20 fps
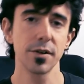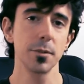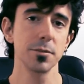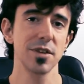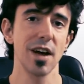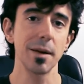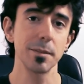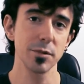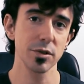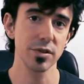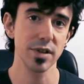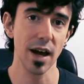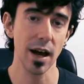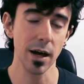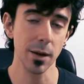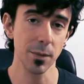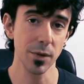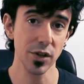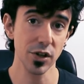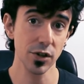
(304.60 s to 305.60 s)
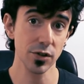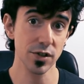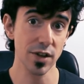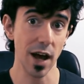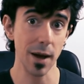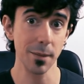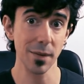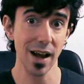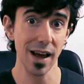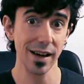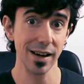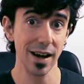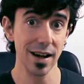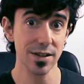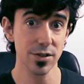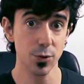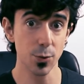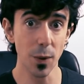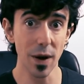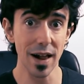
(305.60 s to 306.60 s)
from time to time in your timeline
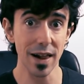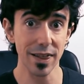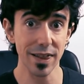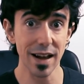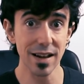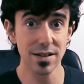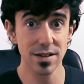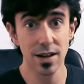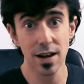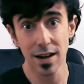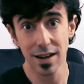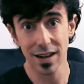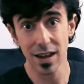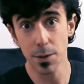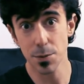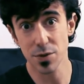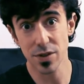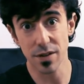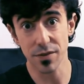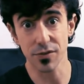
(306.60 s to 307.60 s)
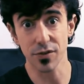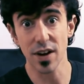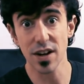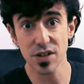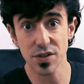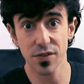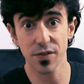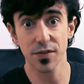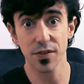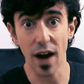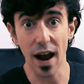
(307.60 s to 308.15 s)
as well. That keeps the fresh